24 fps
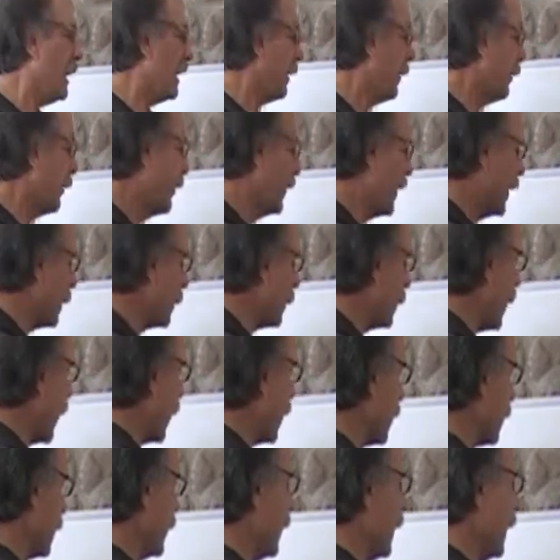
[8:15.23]
They're
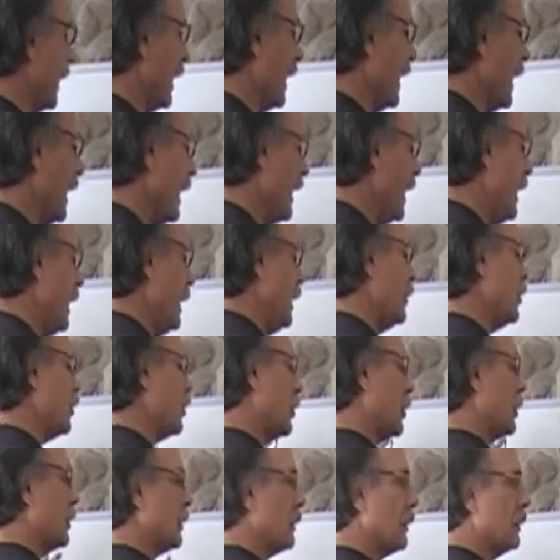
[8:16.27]
not going to
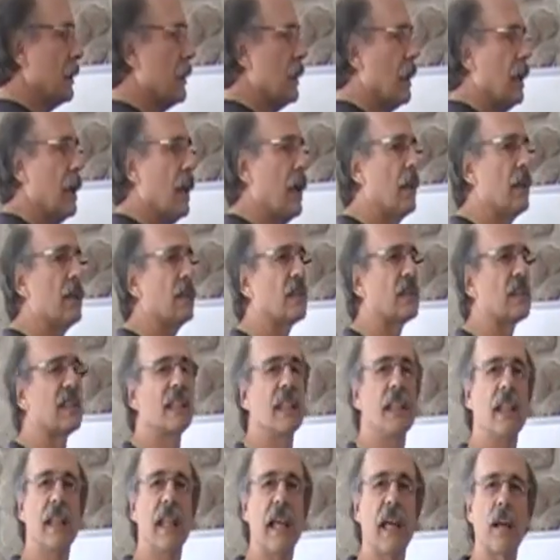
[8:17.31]
each
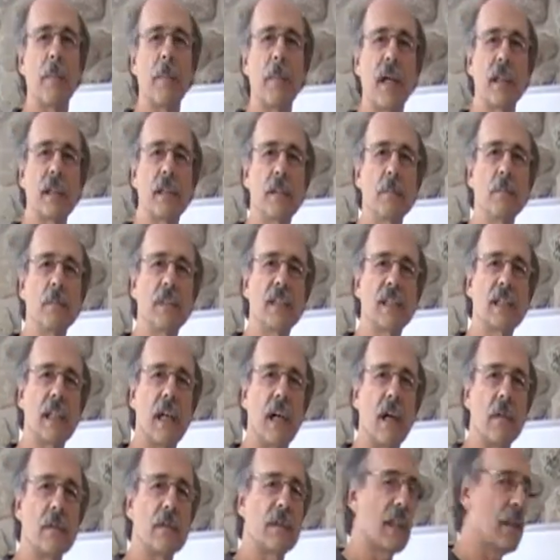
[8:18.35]
see that about
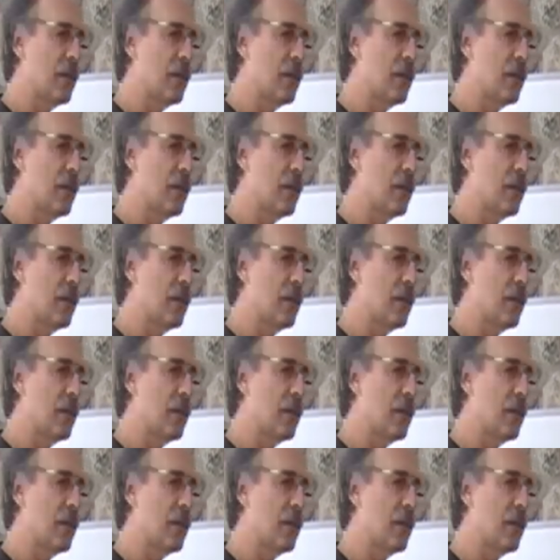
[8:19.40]
themselves,